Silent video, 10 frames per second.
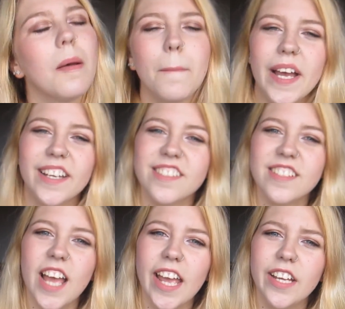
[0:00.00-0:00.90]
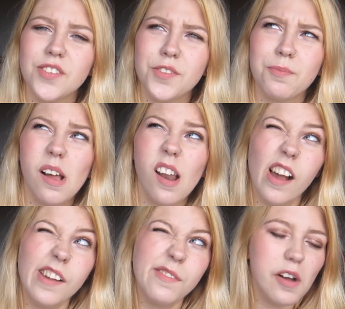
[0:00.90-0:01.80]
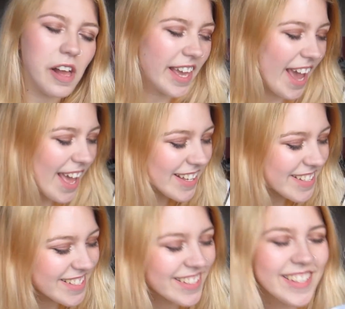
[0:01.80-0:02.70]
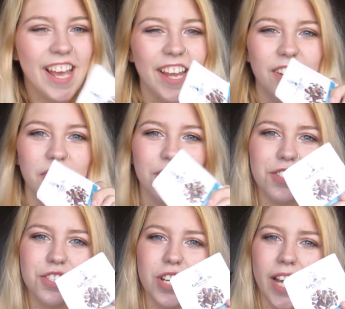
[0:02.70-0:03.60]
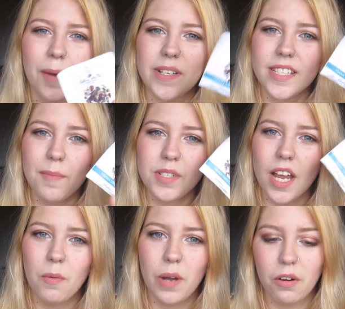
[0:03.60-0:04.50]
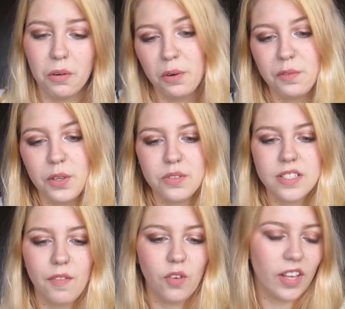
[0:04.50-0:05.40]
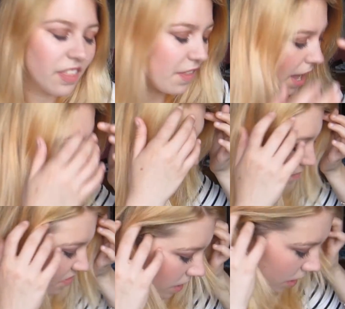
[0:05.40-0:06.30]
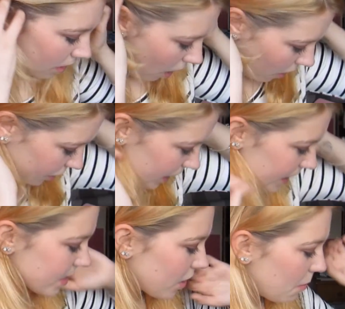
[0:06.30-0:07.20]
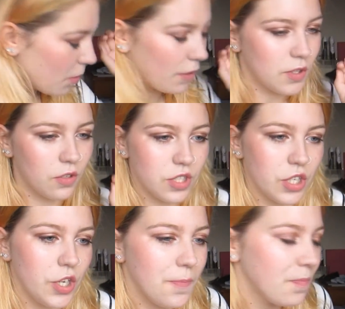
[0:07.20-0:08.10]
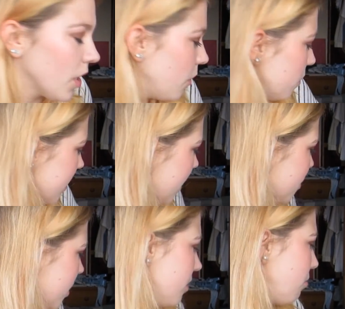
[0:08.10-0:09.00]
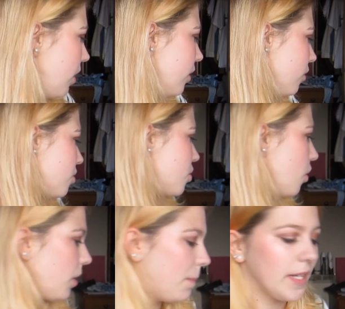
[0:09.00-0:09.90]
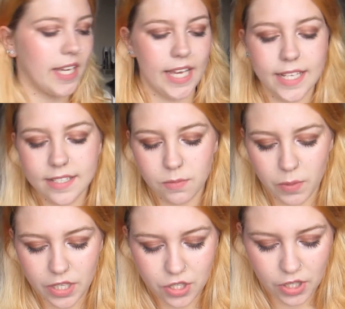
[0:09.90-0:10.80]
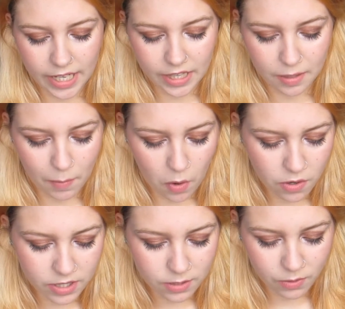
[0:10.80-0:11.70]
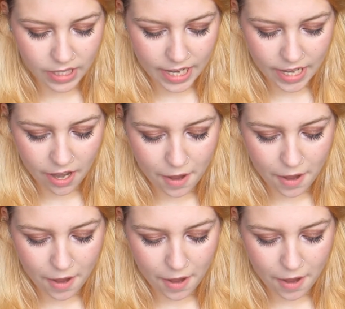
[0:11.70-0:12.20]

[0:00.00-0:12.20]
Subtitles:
backstage of my life, I guess, then you can just check out my Snapchat where I'll review stuff like that. The next thing I moved on to was actually my little chocolate bickies, which you get in the box. They,